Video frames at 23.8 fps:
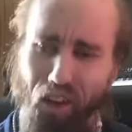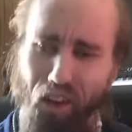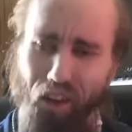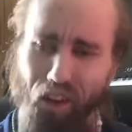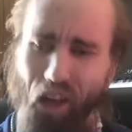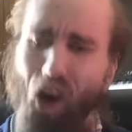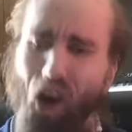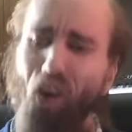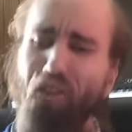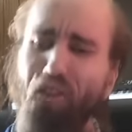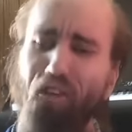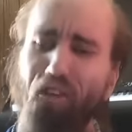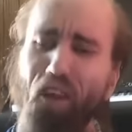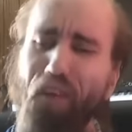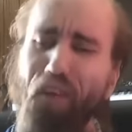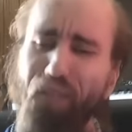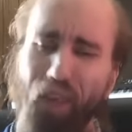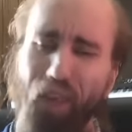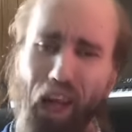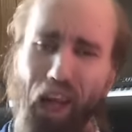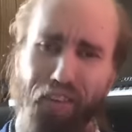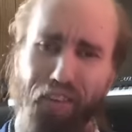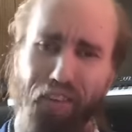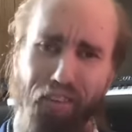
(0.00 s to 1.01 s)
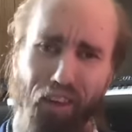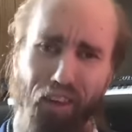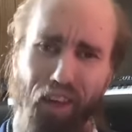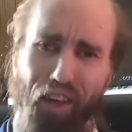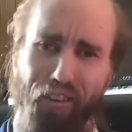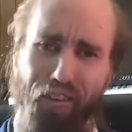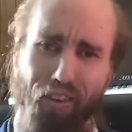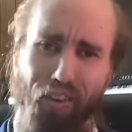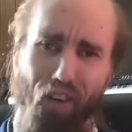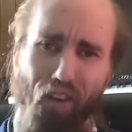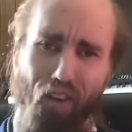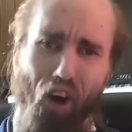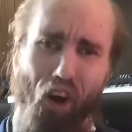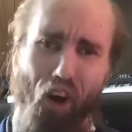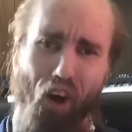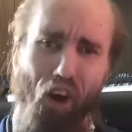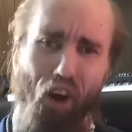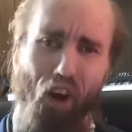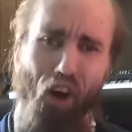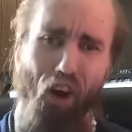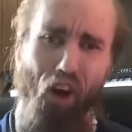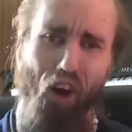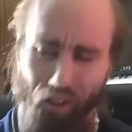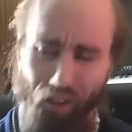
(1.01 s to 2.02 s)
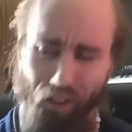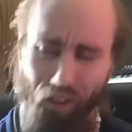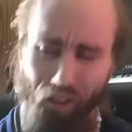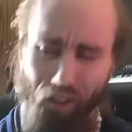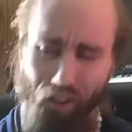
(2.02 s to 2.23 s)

Y'all see me as an easy target.